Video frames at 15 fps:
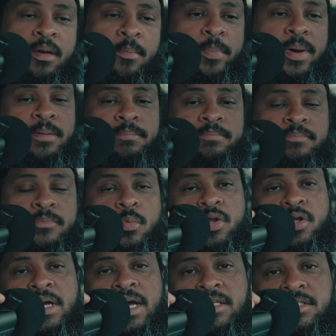but what do
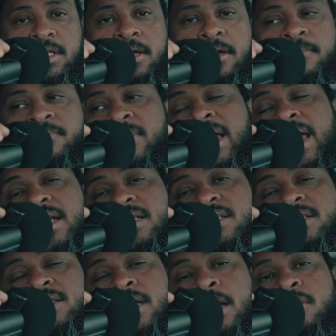you guys think? How does
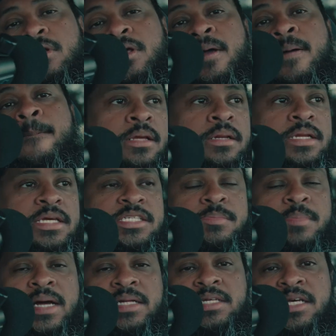this sound? This is
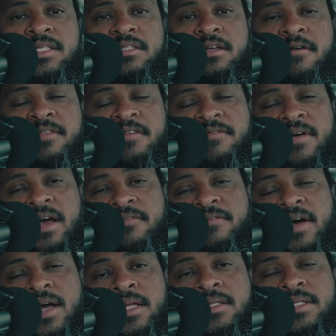my test of the
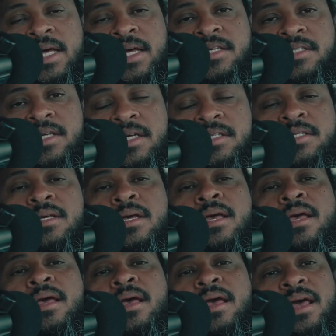Fifine Tank 6
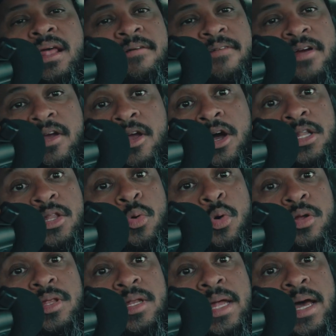in a very
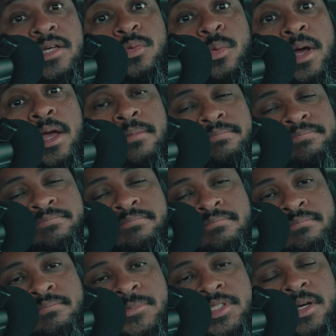unorthodox way.
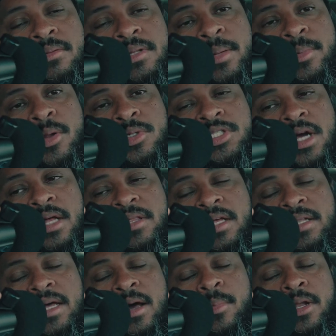So let me know what y'all
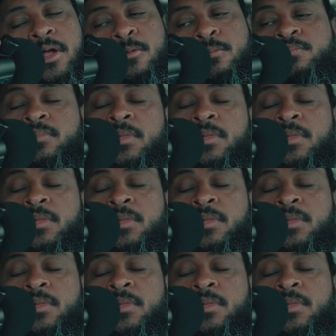think down below.